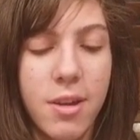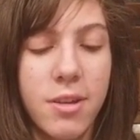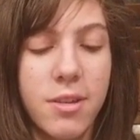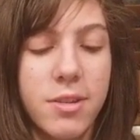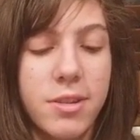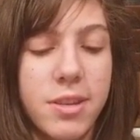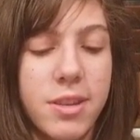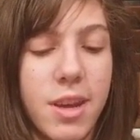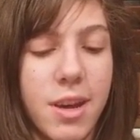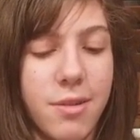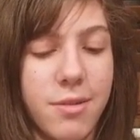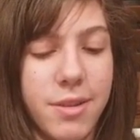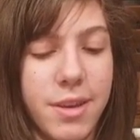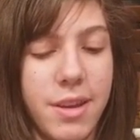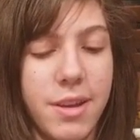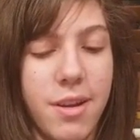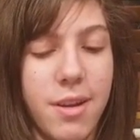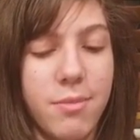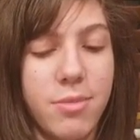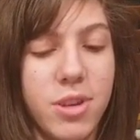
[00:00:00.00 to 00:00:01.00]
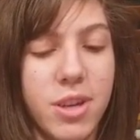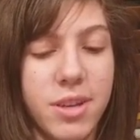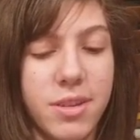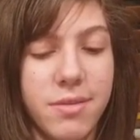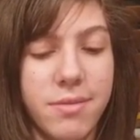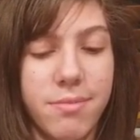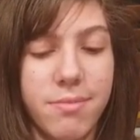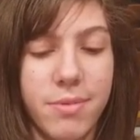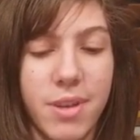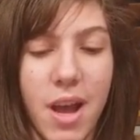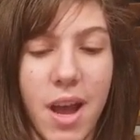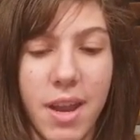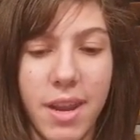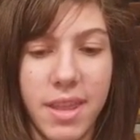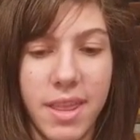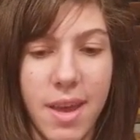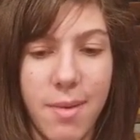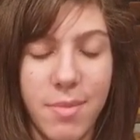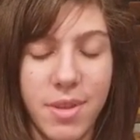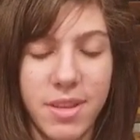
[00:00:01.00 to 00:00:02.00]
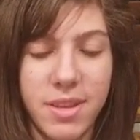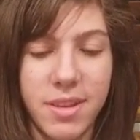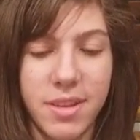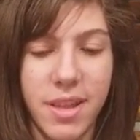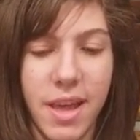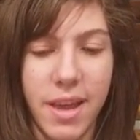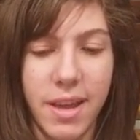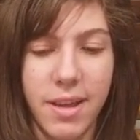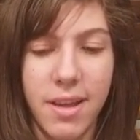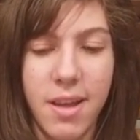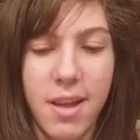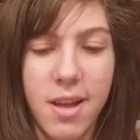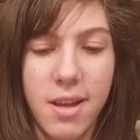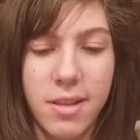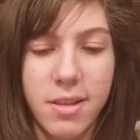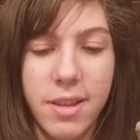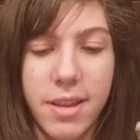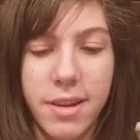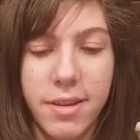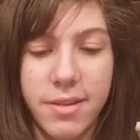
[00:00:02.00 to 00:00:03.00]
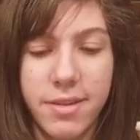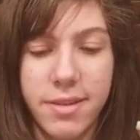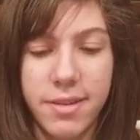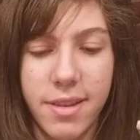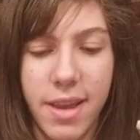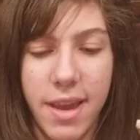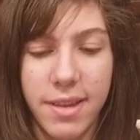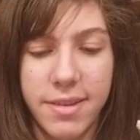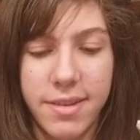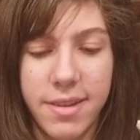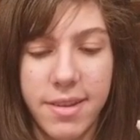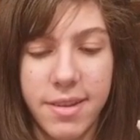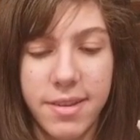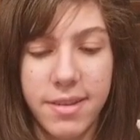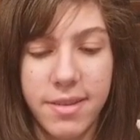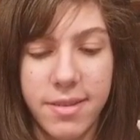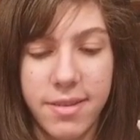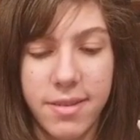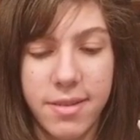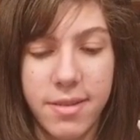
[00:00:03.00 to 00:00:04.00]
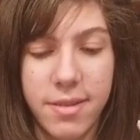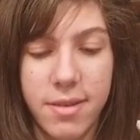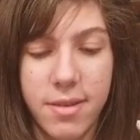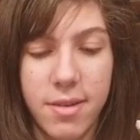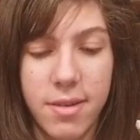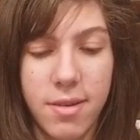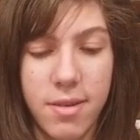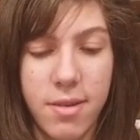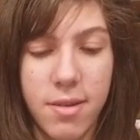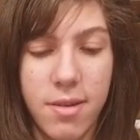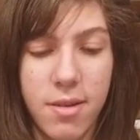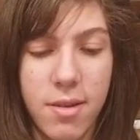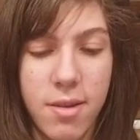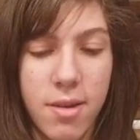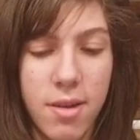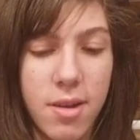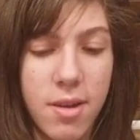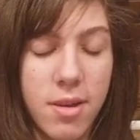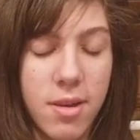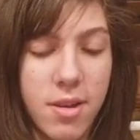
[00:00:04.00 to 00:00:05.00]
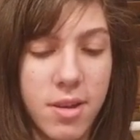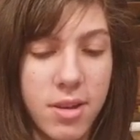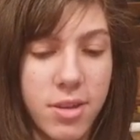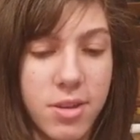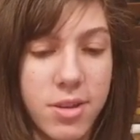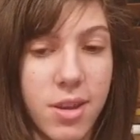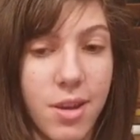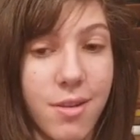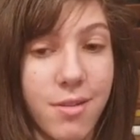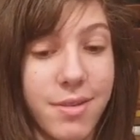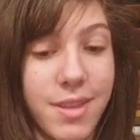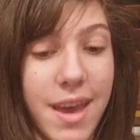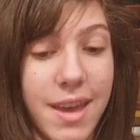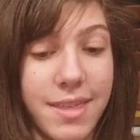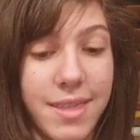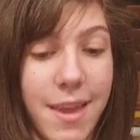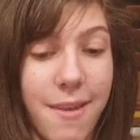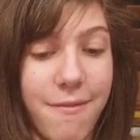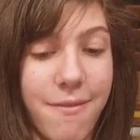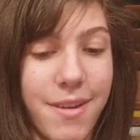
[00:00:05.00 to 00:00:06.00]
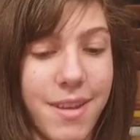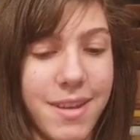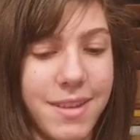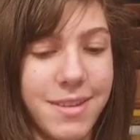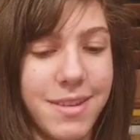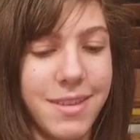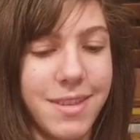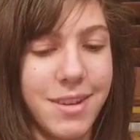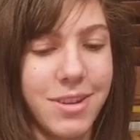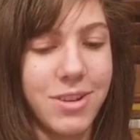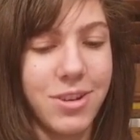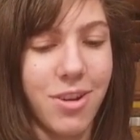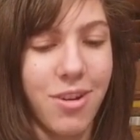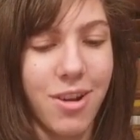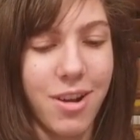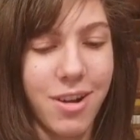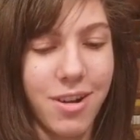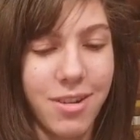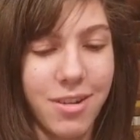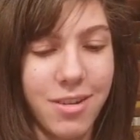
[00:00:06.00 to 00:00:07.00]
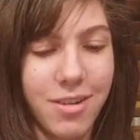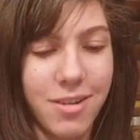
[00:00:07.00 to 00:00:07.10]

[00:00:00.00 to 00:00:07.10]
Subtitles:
So here I'm just cutting them into like little slices so that they fit into the jar.